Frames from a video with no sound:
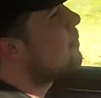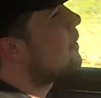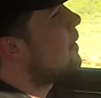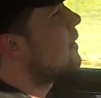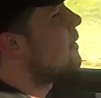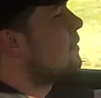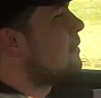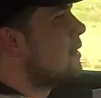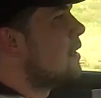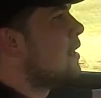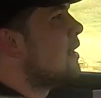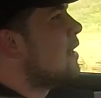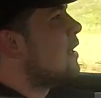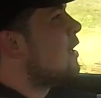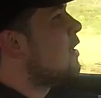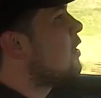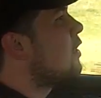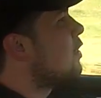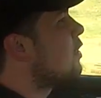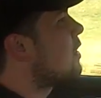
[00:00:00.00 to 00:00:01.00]

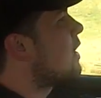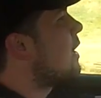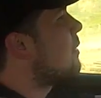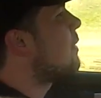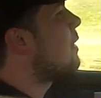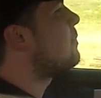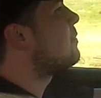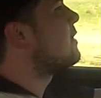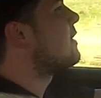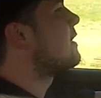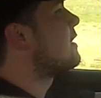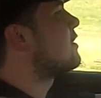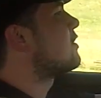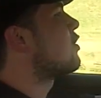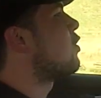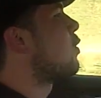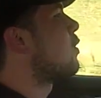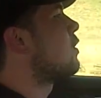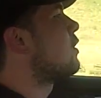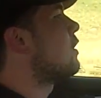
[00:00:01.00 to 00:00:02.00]
to this
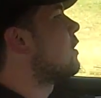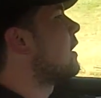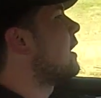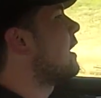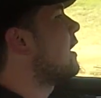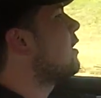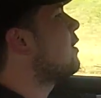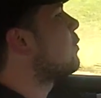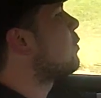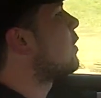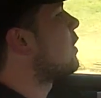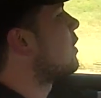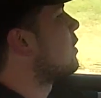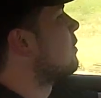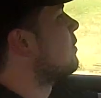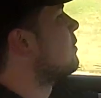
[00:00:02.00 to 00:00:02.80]
corner here and we're